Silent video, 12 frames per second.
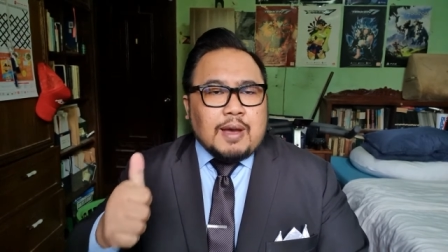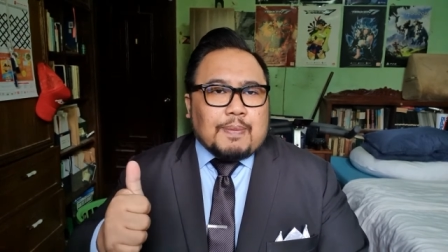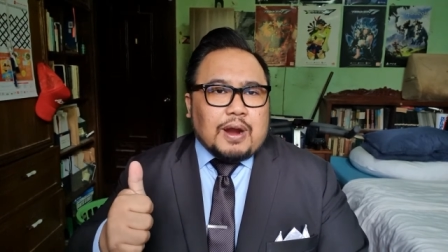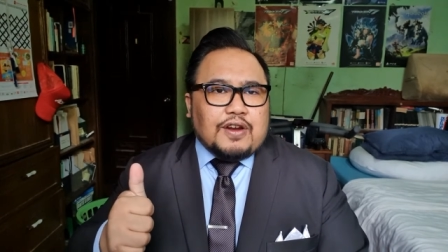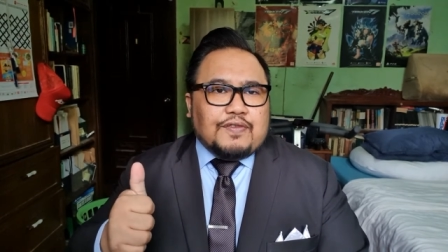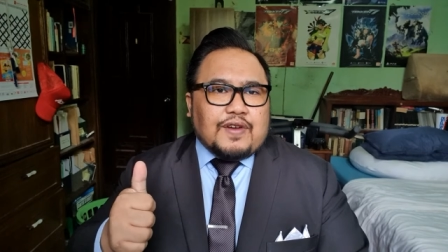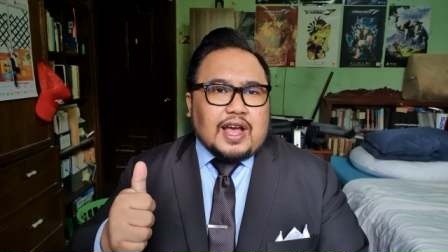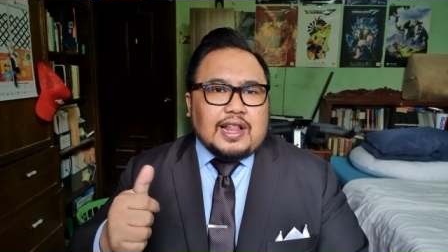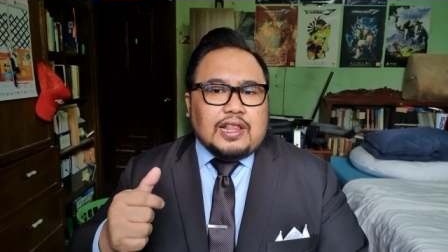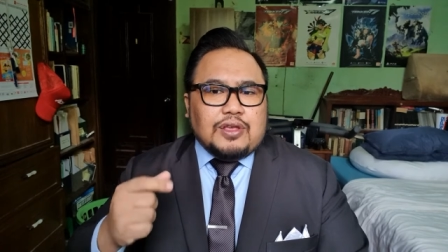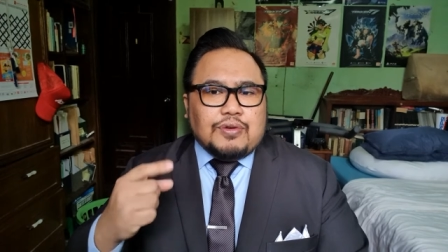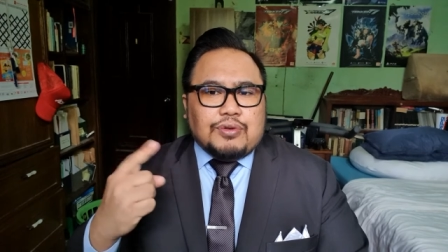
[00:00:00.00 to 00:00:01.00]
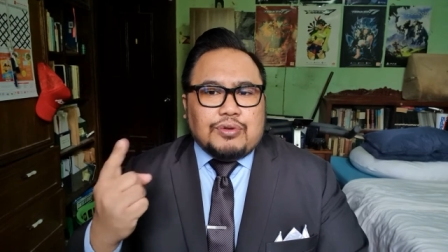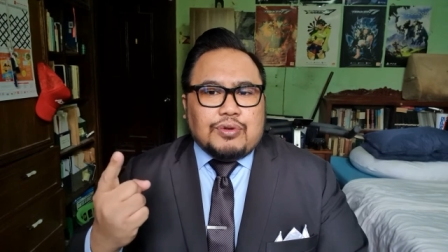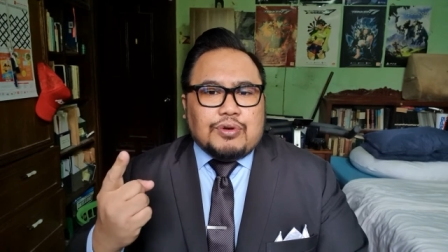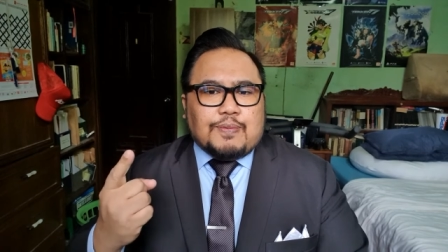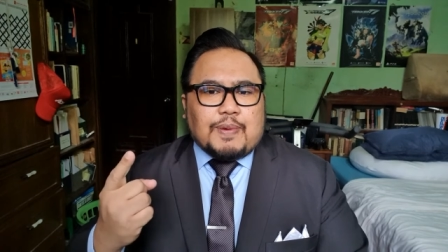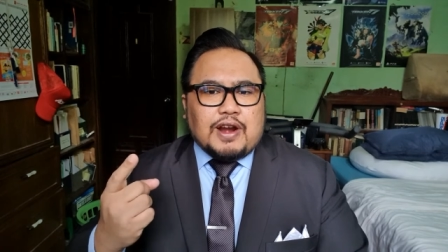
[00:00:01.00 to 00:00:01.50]
par value,
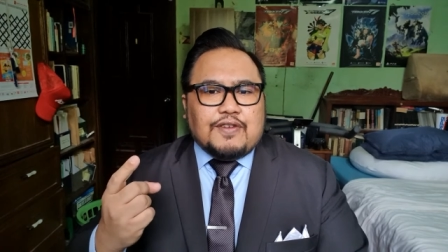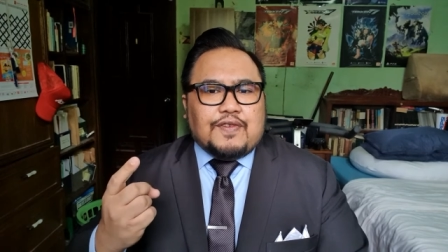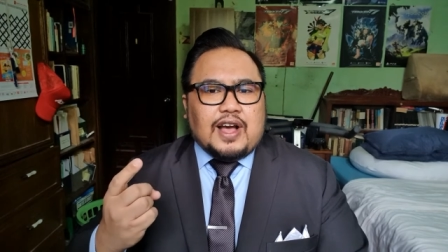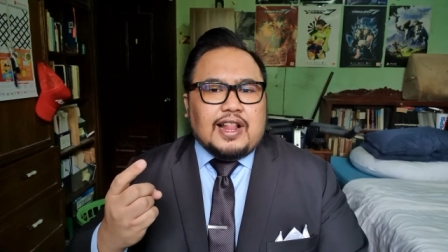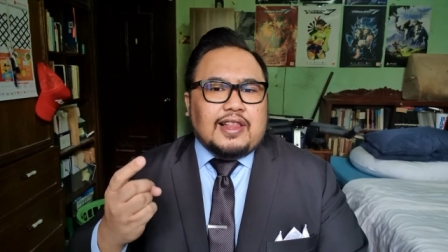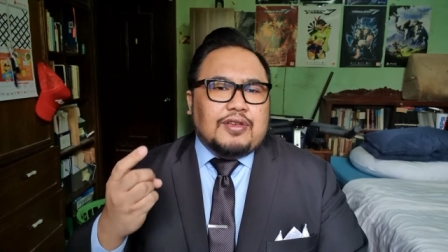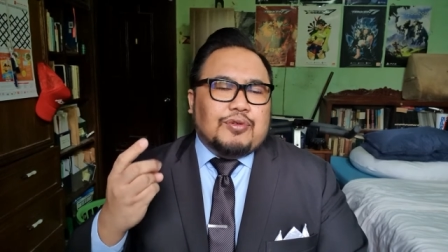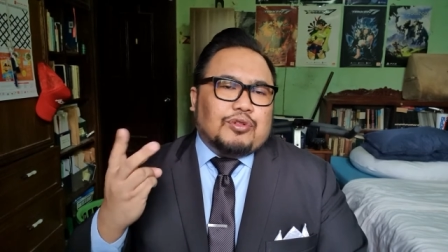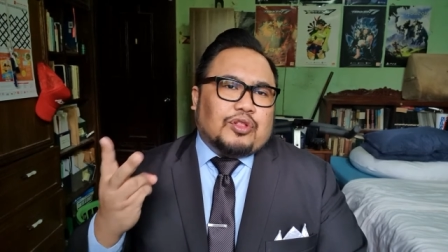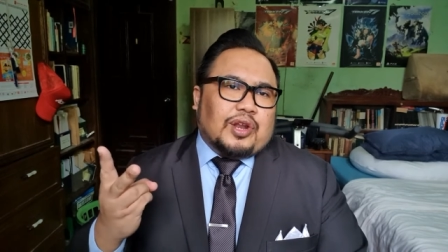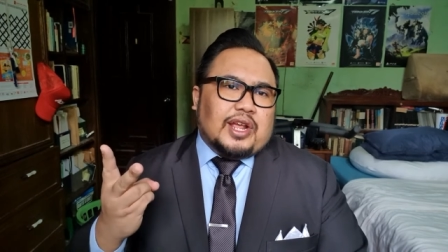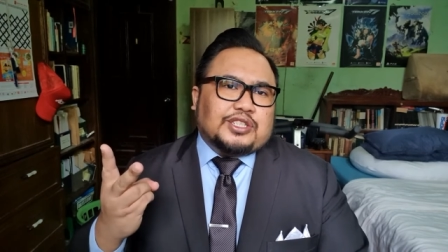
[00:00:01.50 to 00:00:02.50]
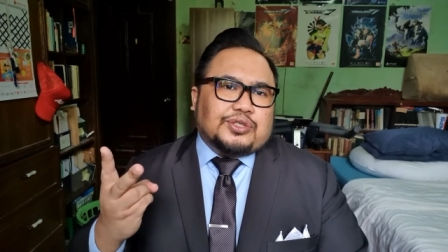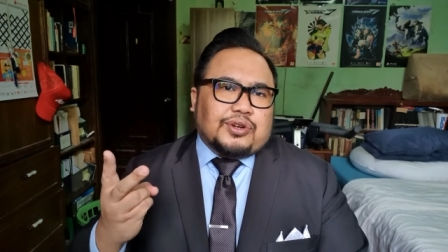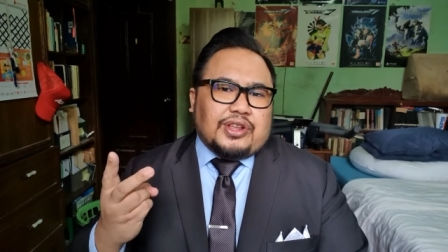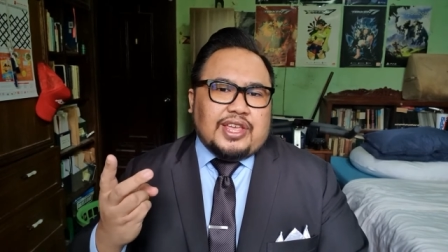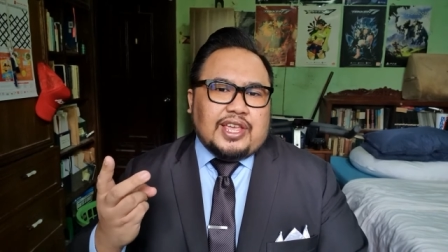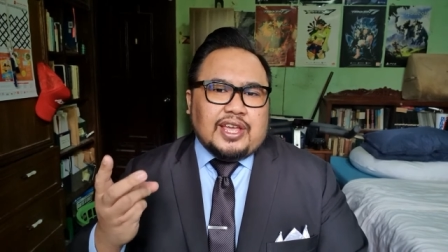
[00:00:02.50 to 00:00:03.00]
no par value,
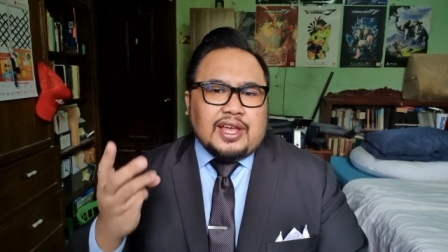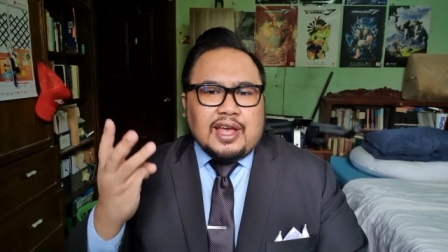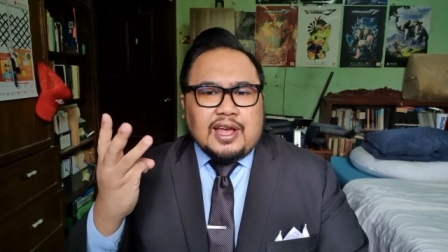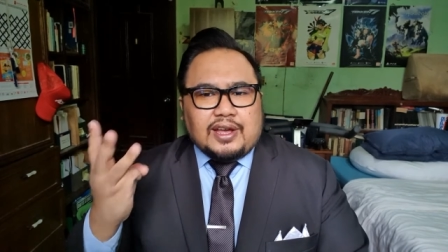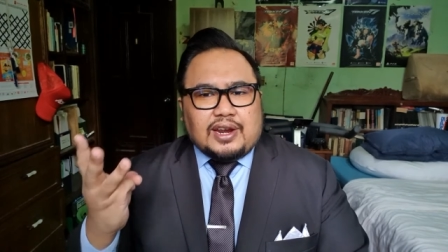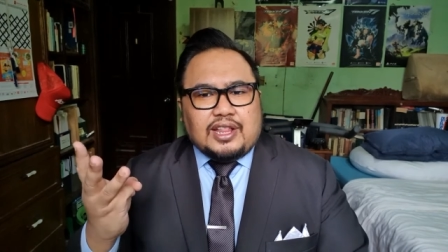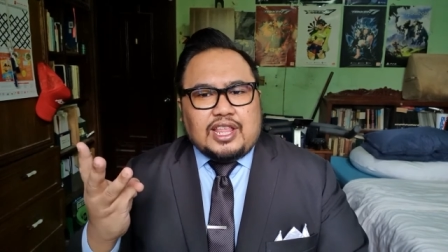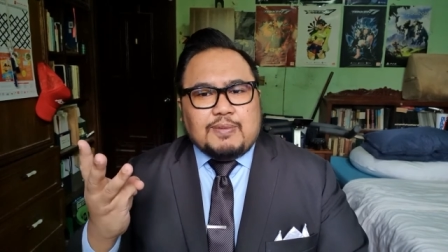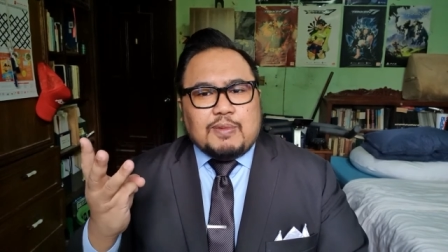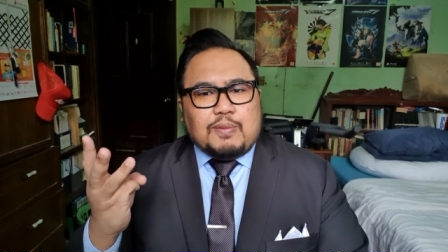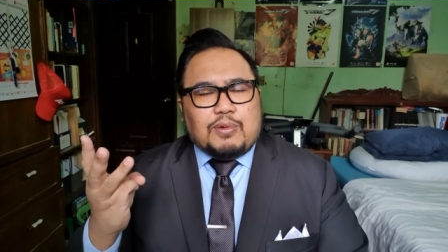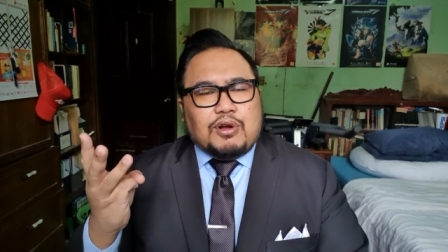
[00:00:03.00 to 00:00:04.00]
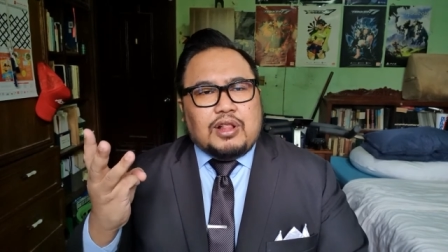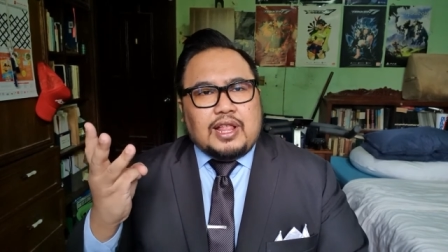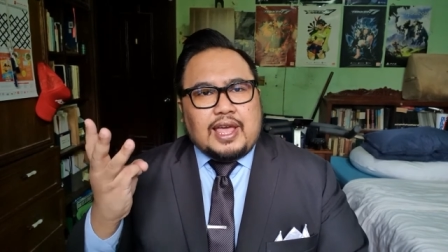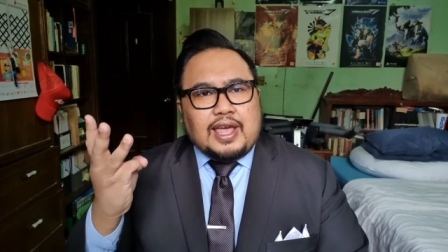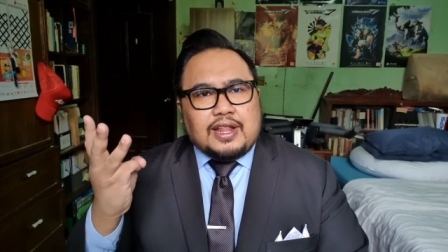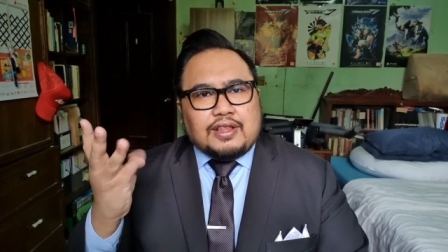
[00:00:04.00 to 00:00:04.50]
treasury, redeemable,
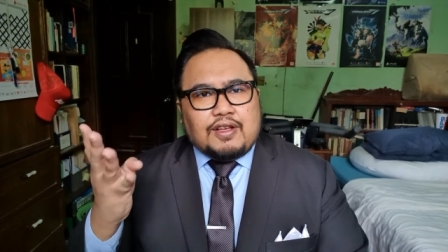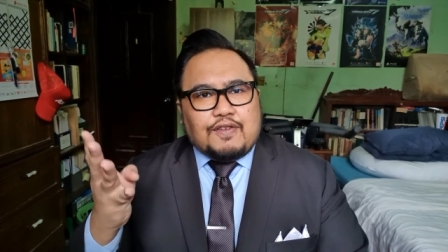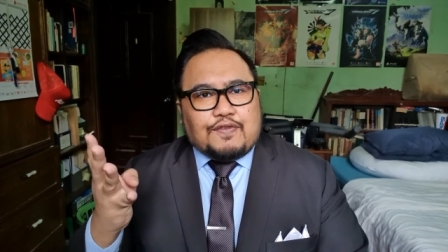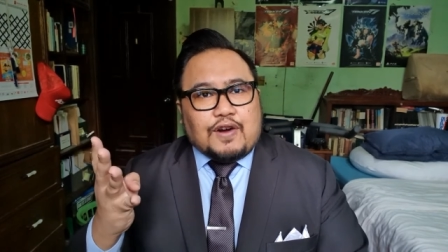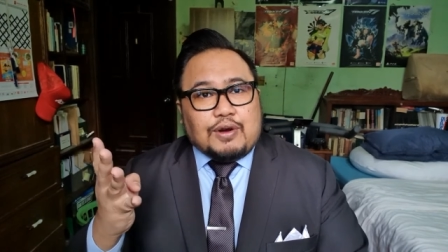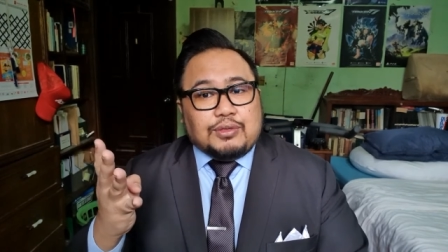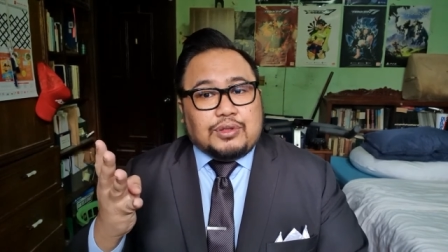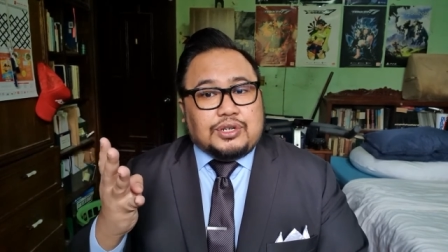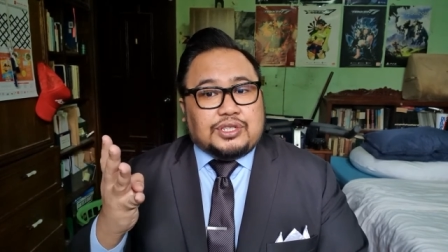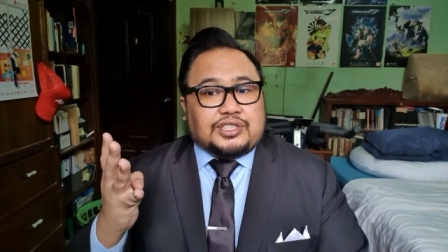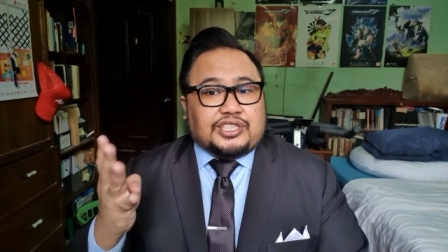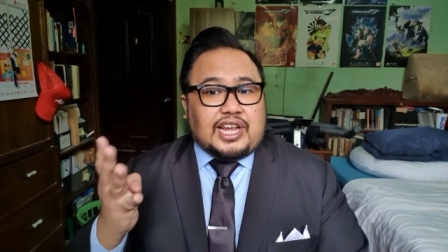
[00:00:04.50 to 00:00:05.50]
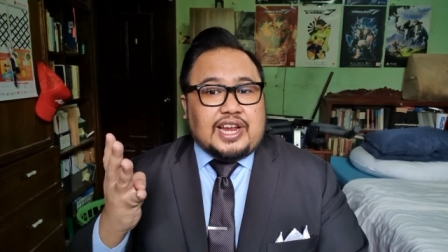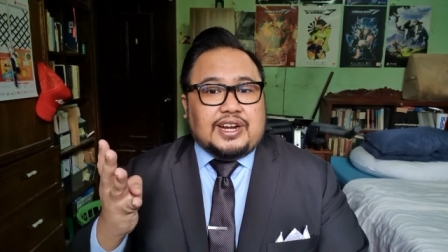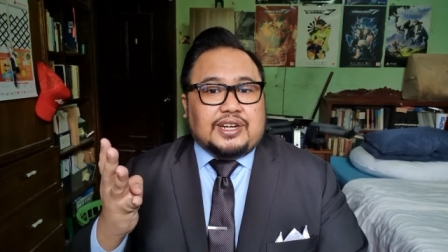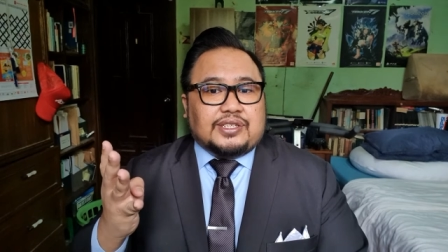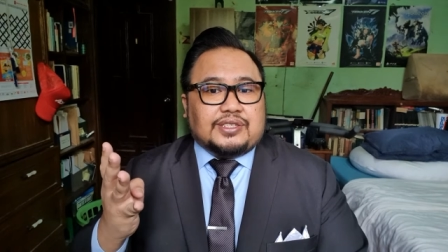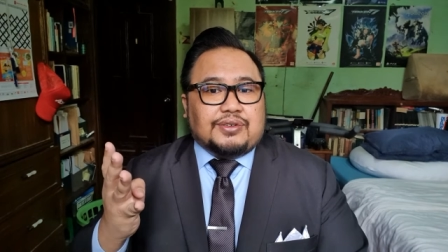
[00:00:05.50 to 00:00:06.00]
and founders
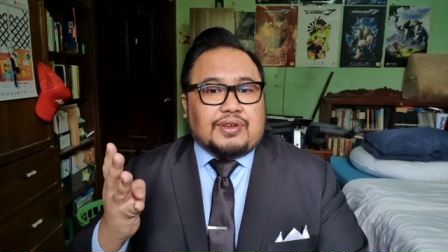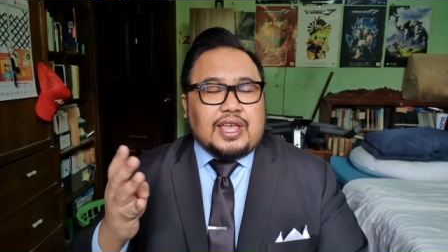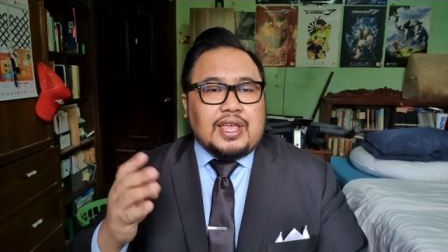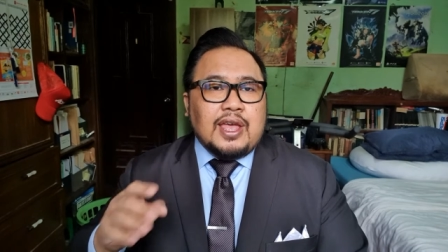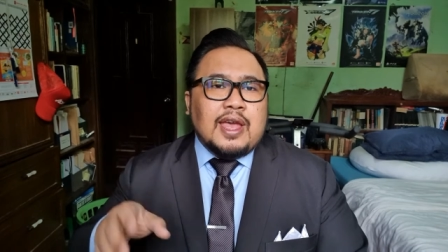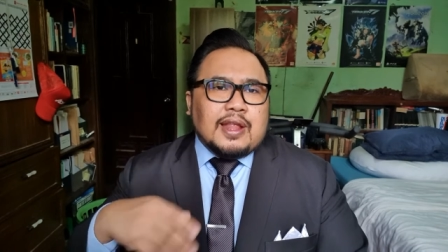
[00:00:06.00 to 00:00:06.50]
shares, okay?